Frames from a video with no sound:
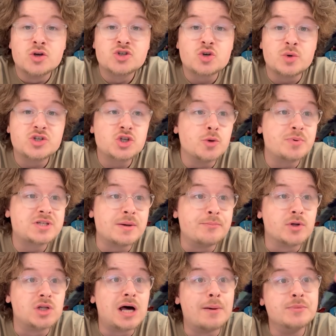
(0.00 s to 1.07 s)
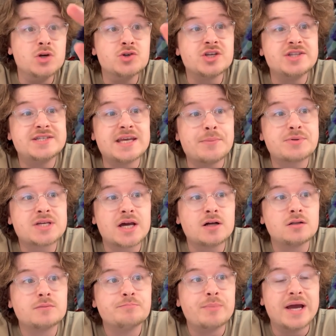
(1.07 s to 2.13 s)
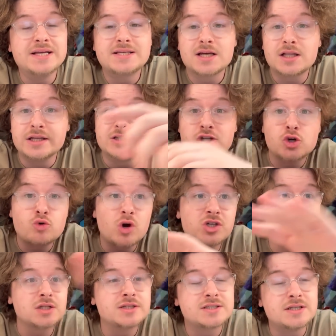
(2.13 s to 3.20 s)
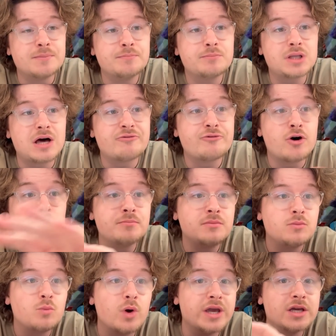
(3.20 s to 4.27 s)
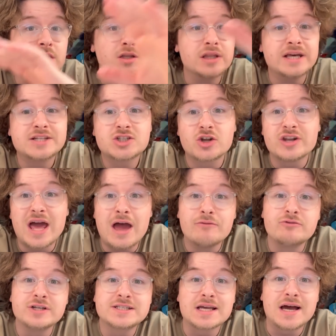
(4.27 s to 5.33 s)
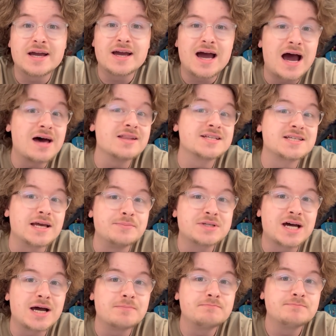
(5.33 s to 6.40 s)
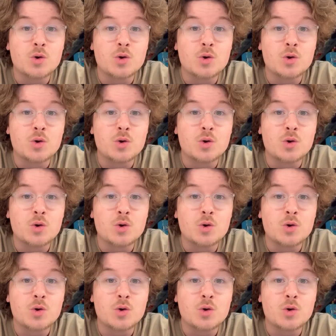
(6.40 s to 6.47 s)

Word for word: So it's super simple. I'm using Zip Sale. Basically, it's a cross-listing platform where you can list on every site at the same time.